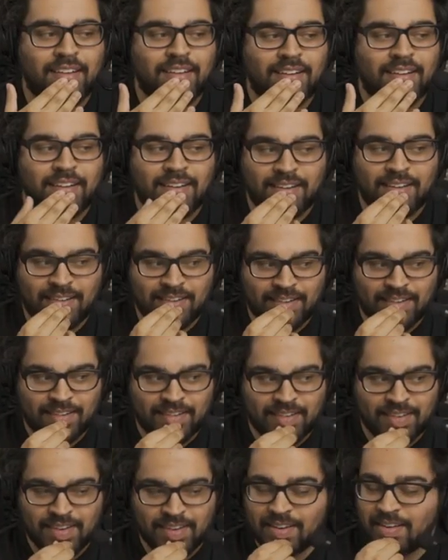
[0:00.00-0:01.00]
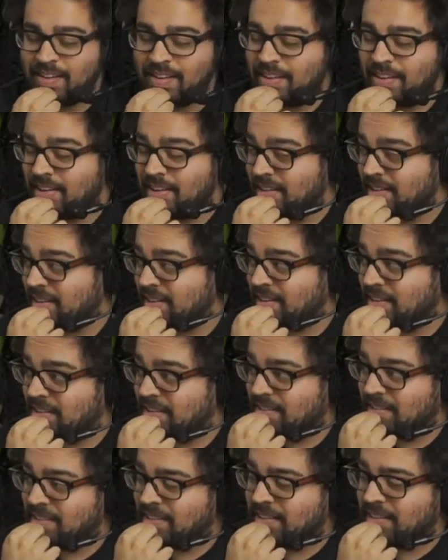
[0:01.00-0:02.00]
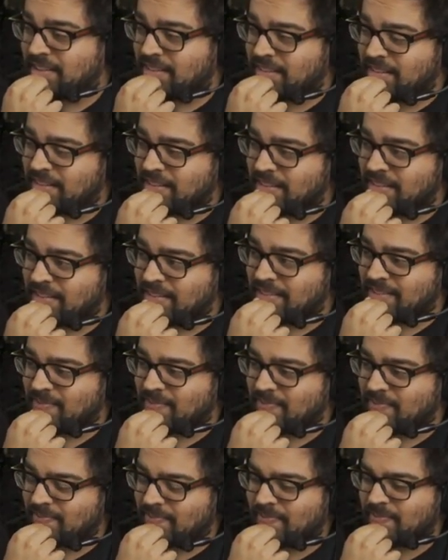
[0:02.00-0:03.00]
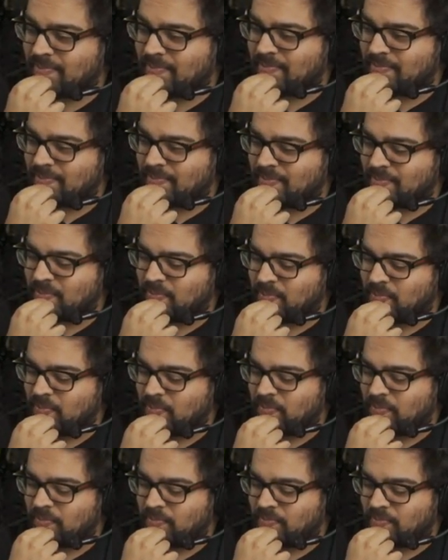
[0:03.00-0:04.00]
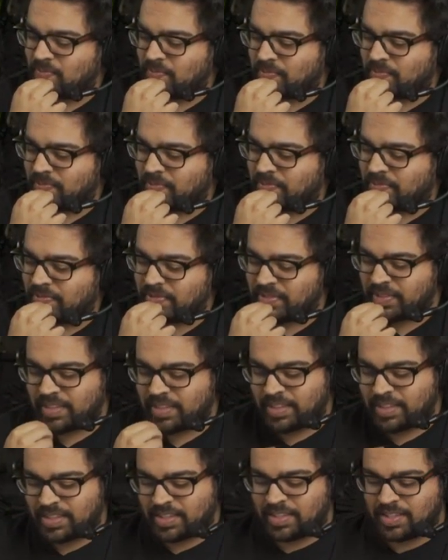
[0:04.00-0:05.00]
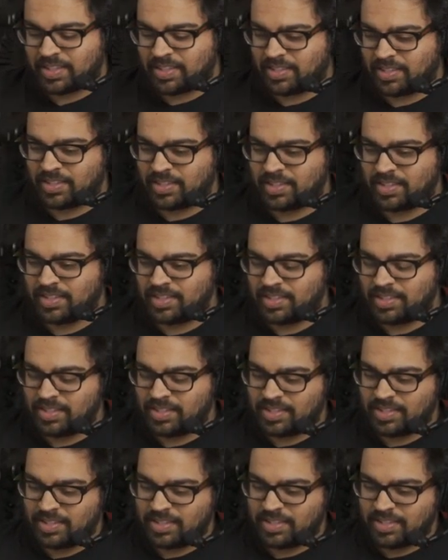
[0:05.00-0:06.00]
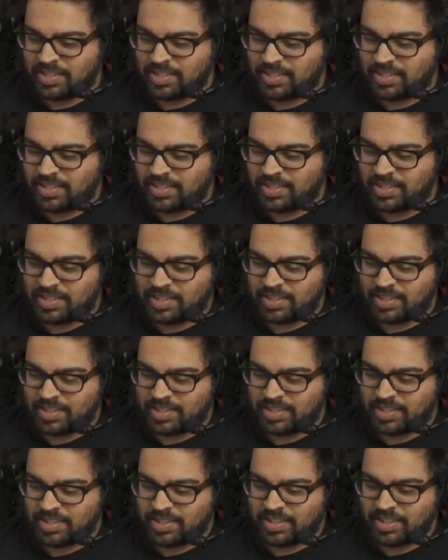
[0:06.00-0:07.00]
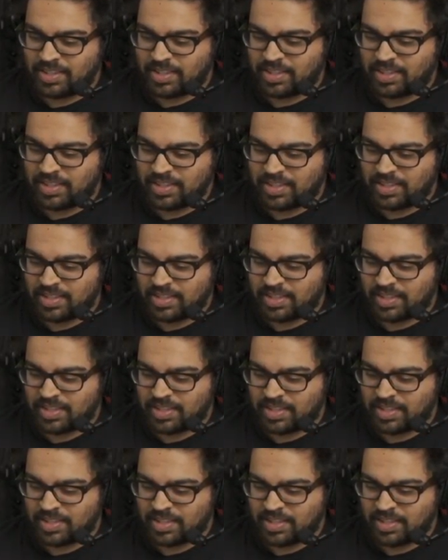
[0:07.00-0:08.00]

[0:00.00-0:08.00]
The person shown says nothing.